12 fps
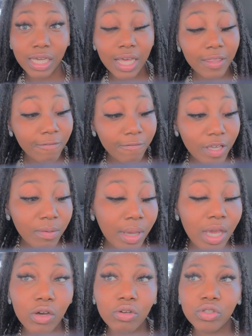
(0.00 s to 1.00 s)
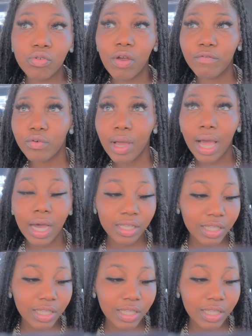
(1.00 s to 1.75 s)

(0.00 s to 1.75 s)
to other females or if you got